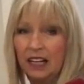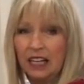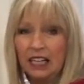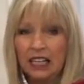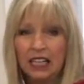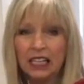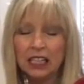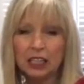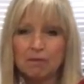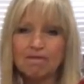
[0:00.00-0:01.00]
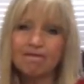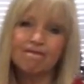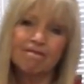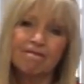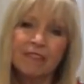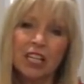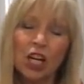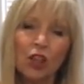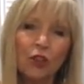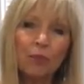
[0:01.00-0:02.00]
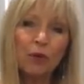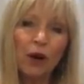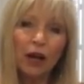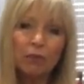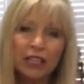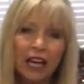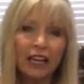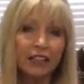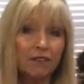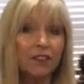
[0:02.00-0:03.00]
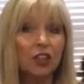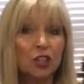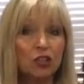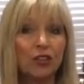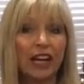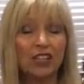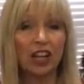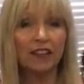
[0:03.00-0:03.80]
Um, they're probably, I can feel the stretch. I